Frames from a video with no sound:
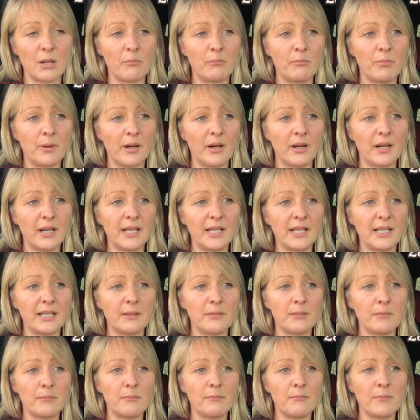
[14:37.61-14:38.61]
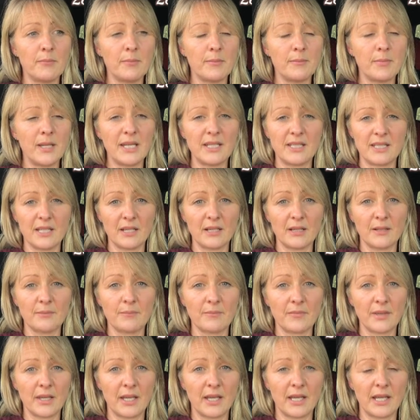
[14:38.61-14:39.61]
by media
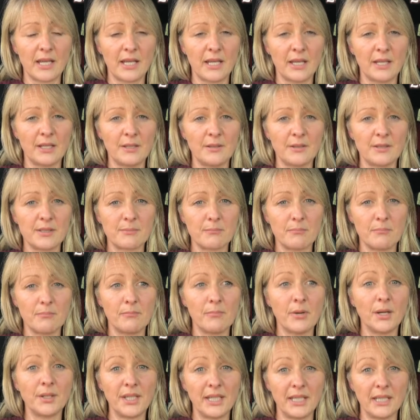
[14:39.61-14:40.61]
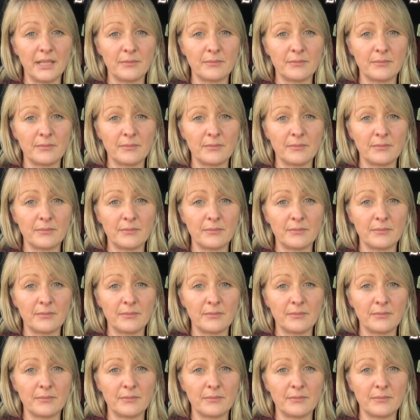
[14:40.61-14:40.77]
and money.